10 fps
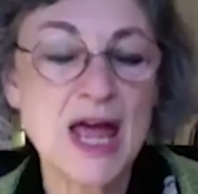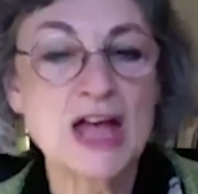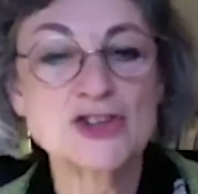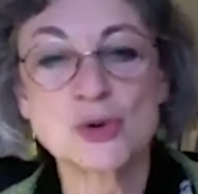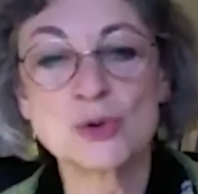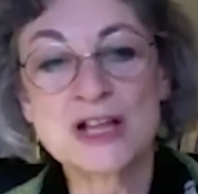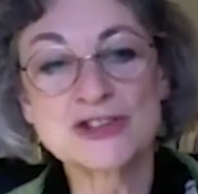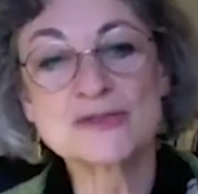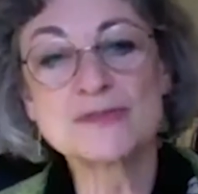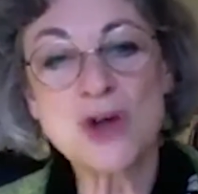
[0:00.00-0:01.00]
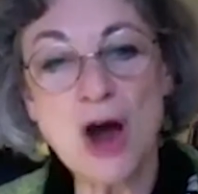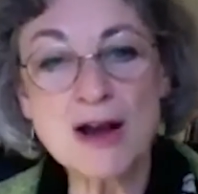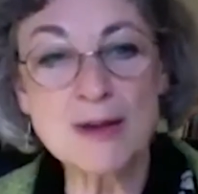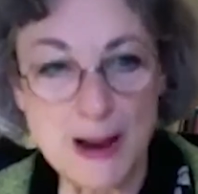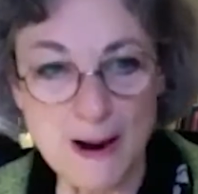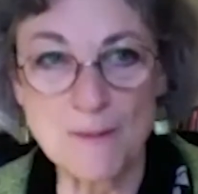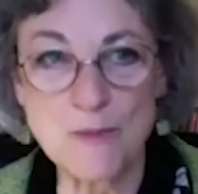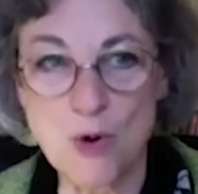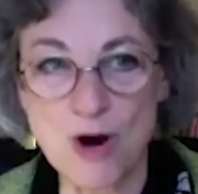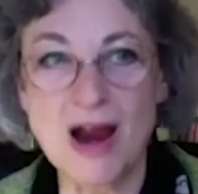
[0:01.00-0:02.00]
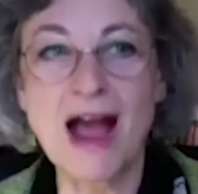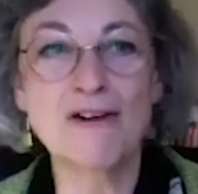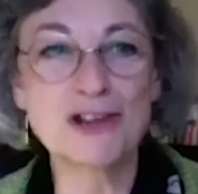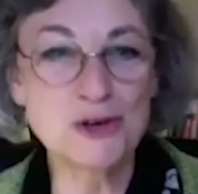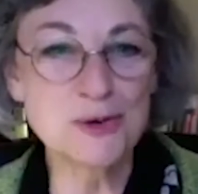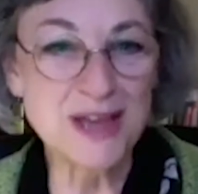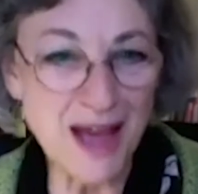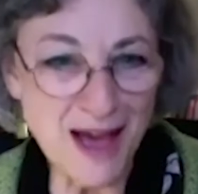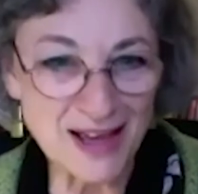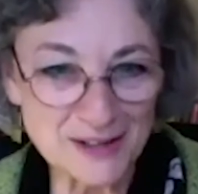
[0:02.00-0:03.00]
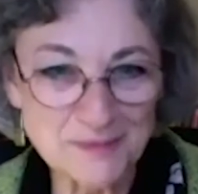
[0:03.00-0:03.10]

So let's talk about more, how do you get